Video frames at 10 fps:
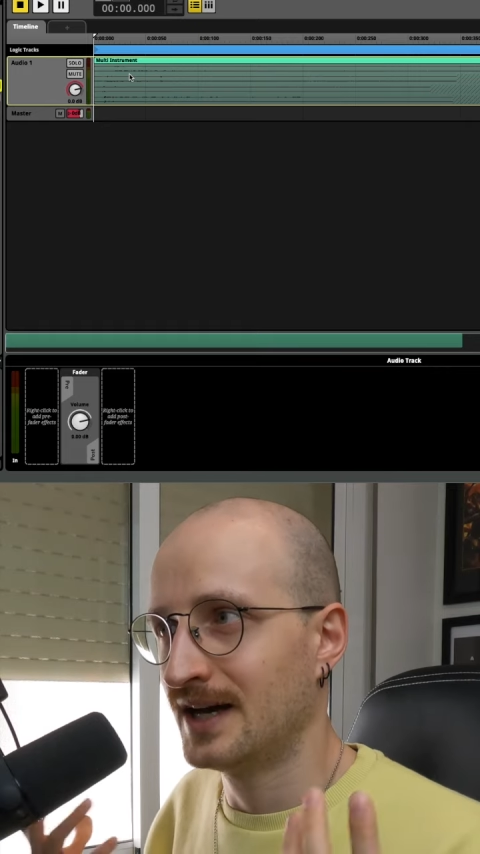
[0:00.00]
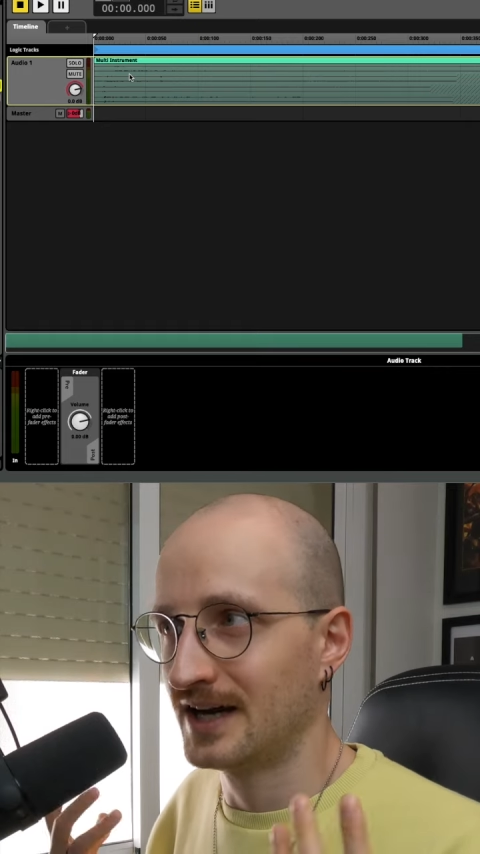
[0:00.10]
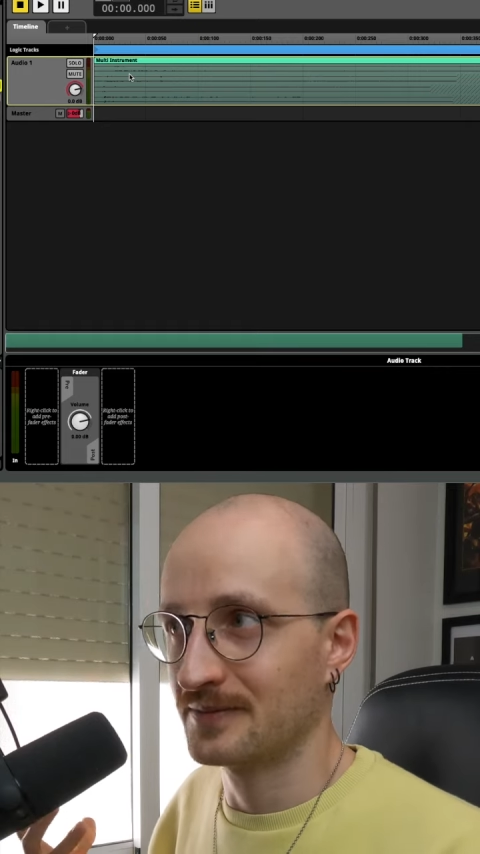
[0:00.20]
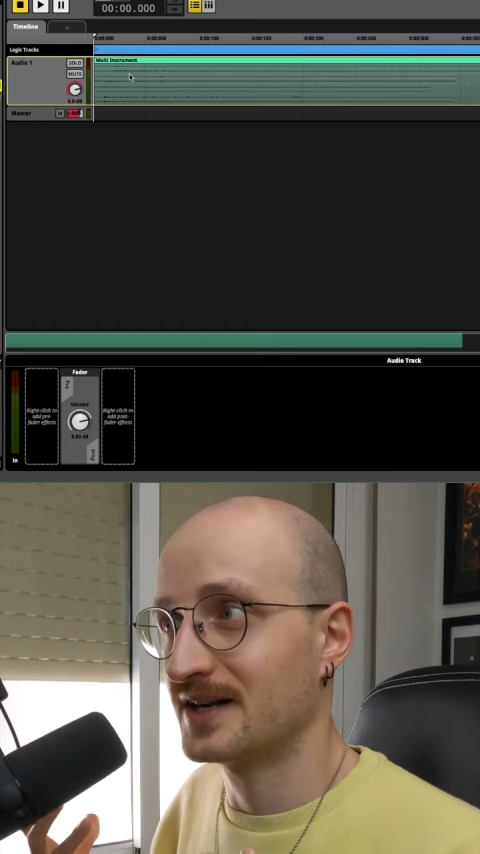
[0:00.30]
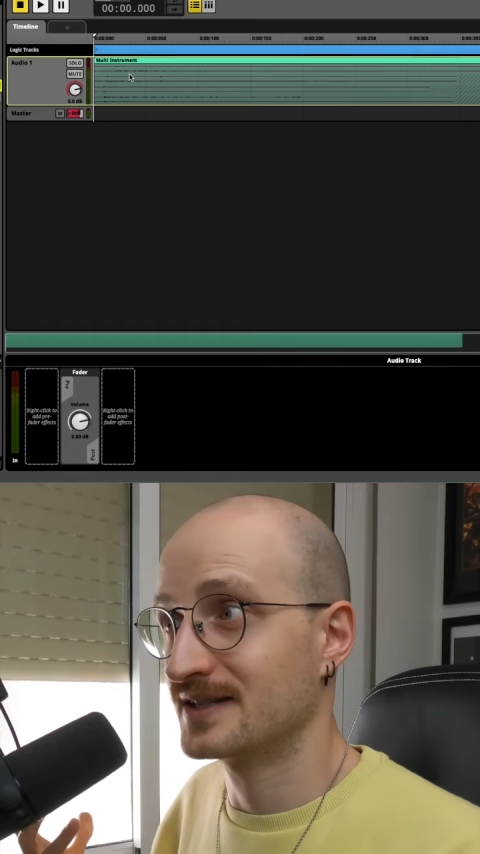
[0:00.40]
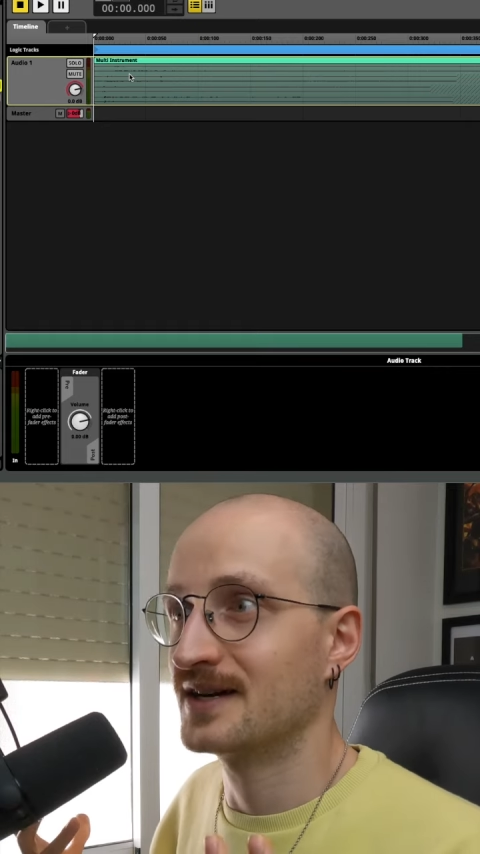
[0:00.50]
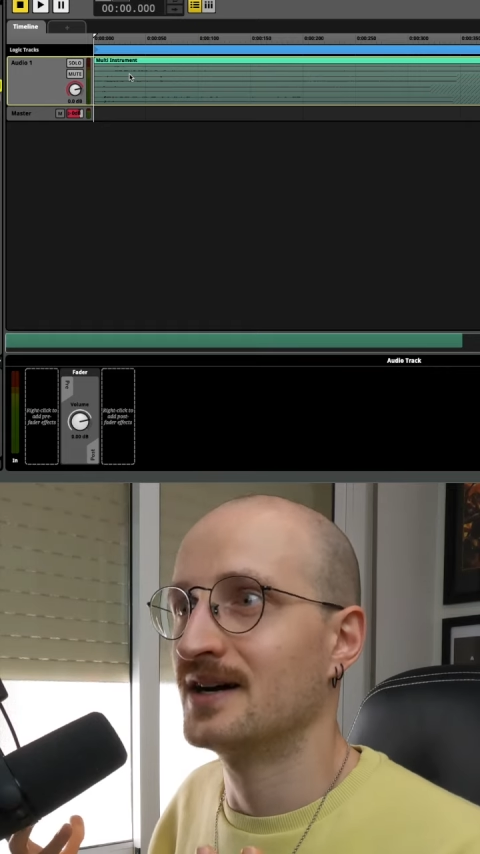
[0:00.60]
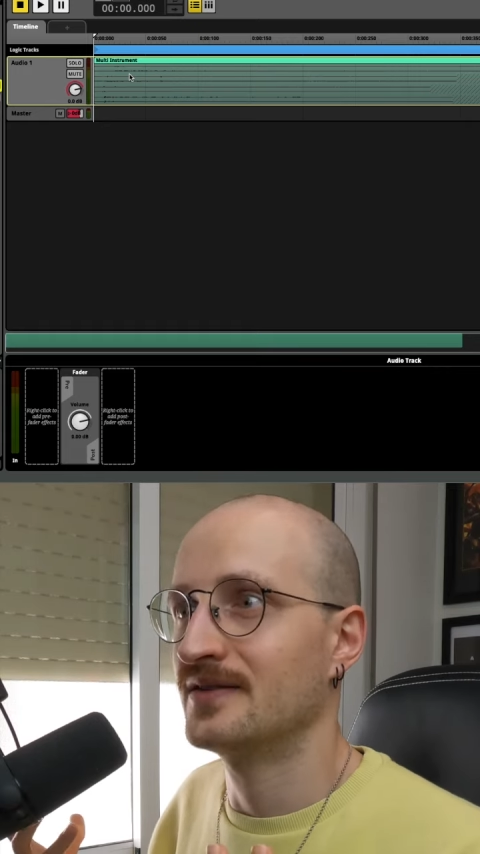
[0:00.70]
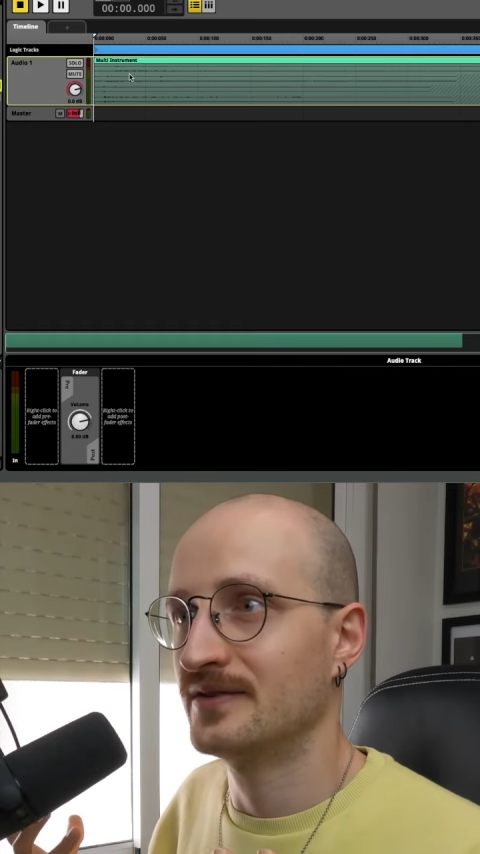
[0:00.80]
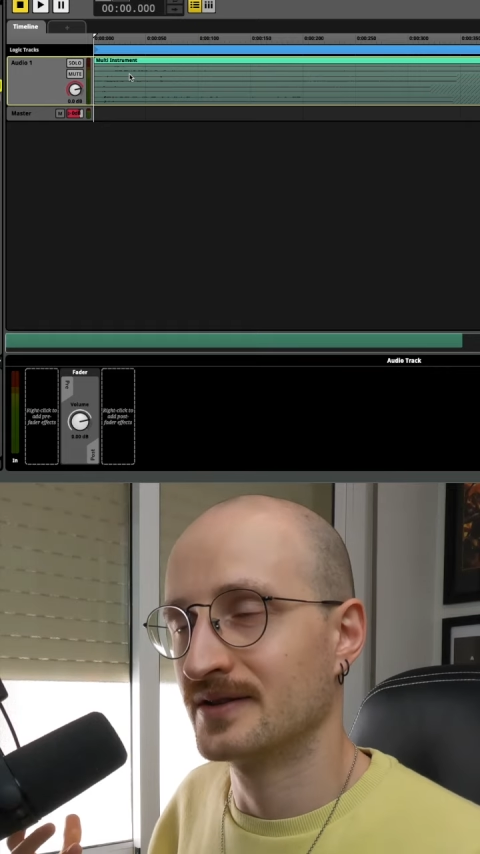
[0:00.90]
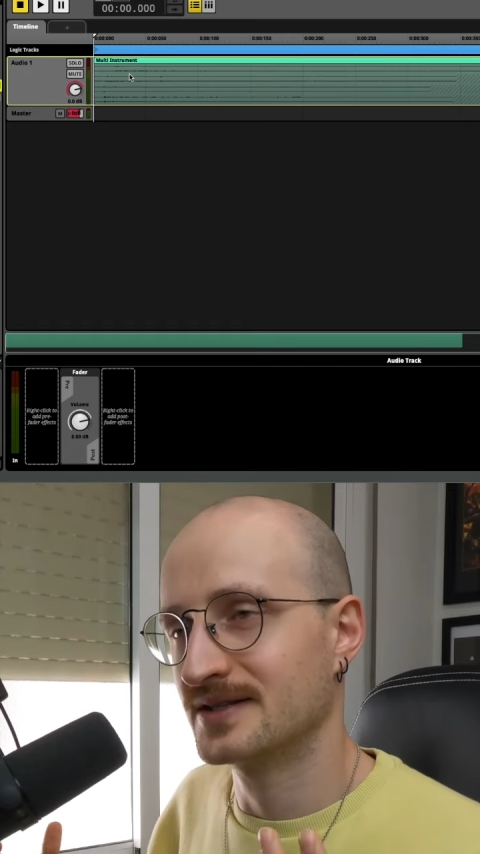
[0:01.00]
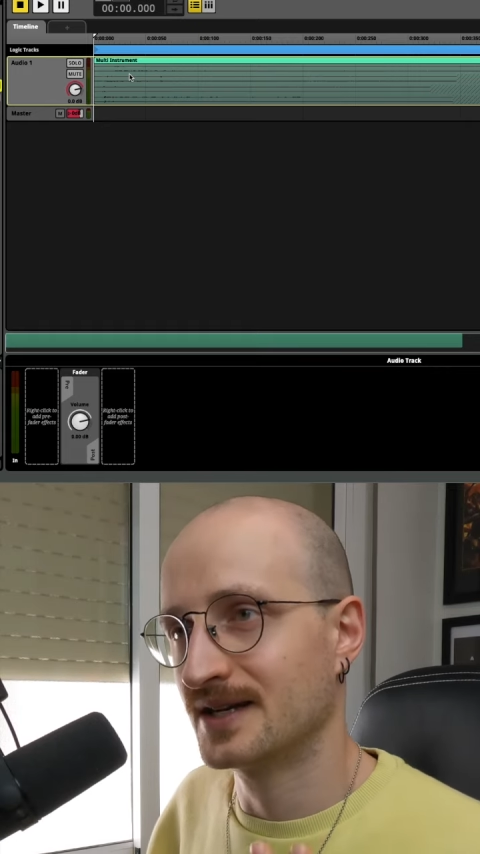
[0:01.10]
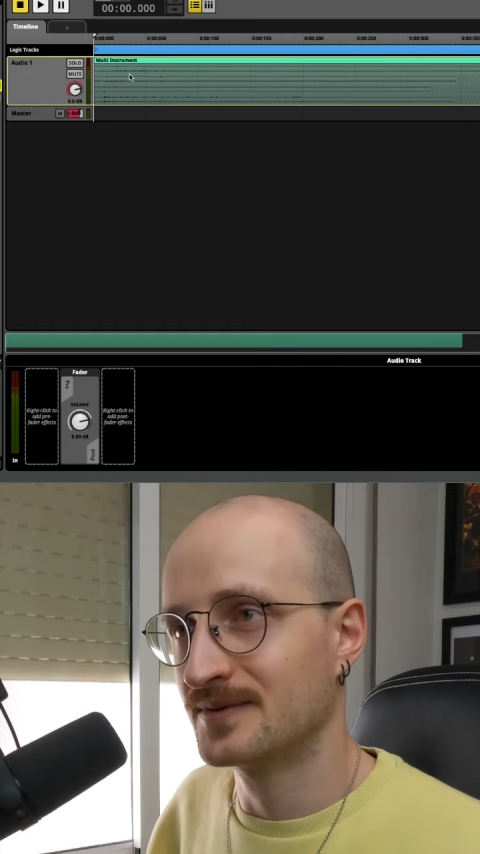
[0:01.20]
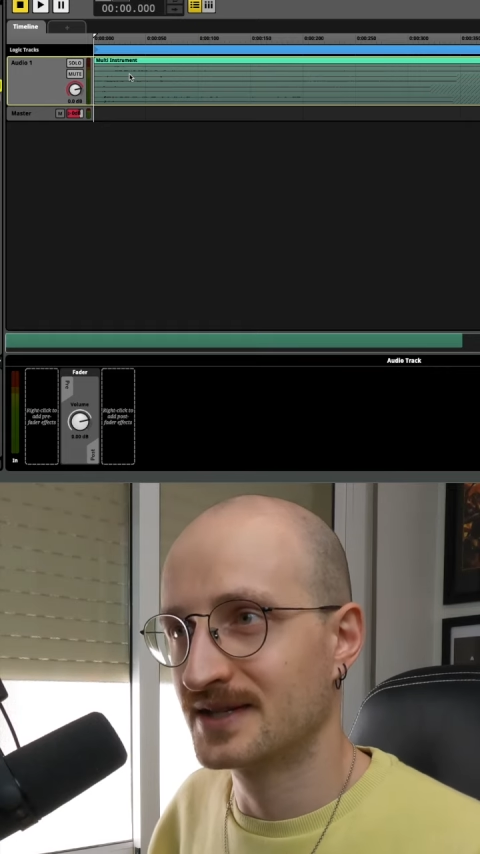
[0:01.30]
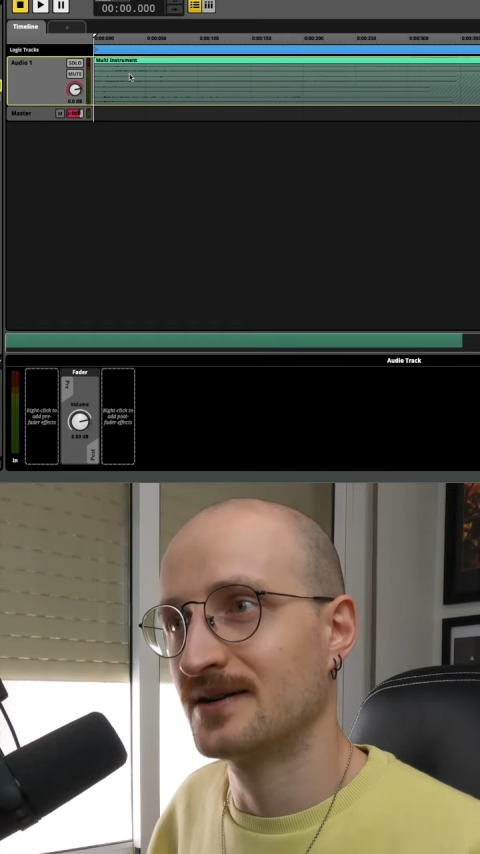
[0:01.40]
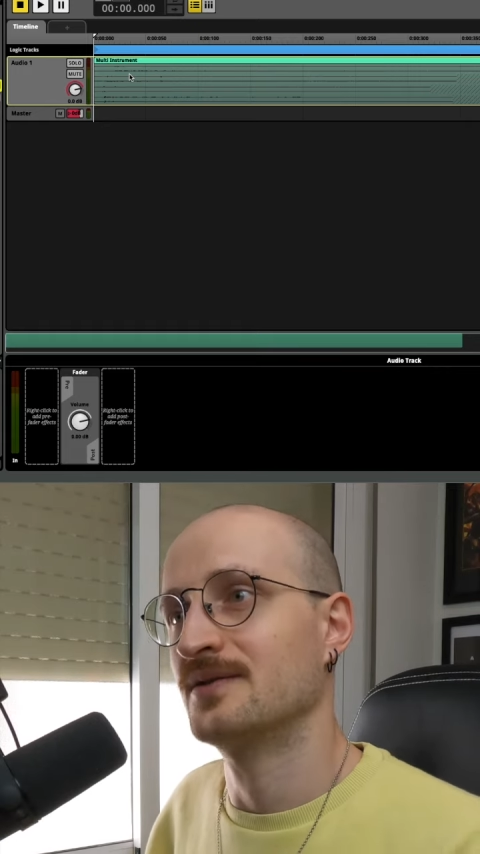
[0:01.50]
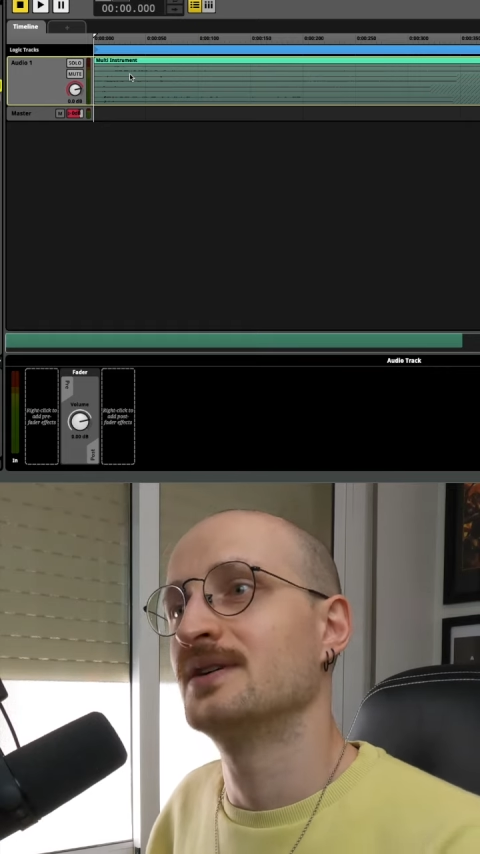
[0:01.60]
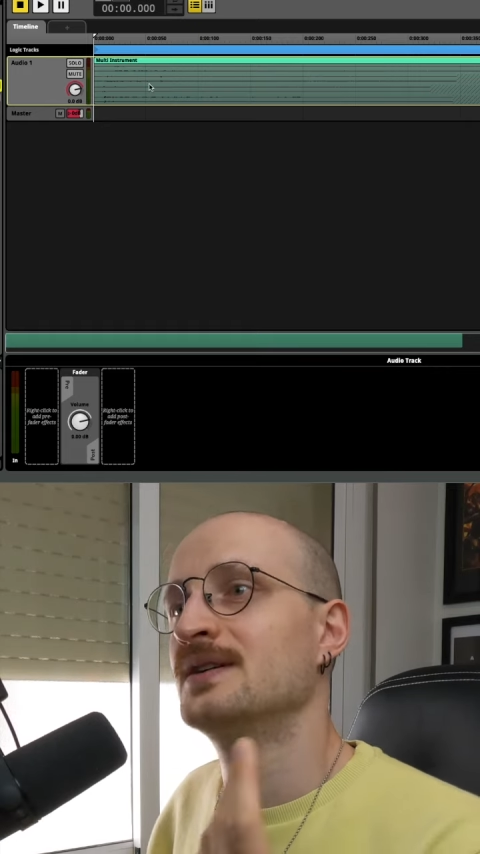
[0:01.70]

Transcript: and I'm getting tired of hearing the same sound.